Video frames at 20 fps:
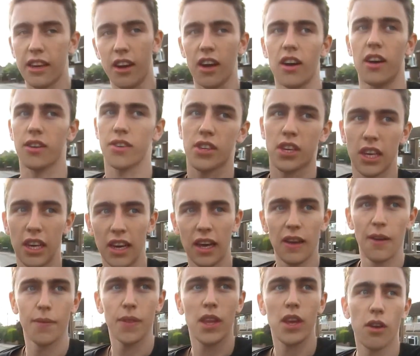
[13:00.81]
cars,
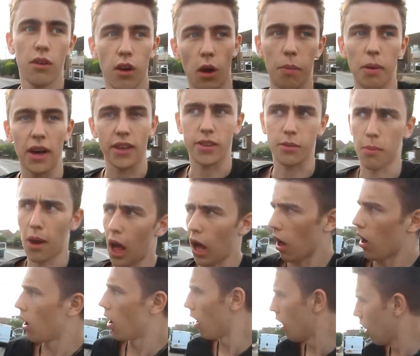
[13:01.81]
go past and be like,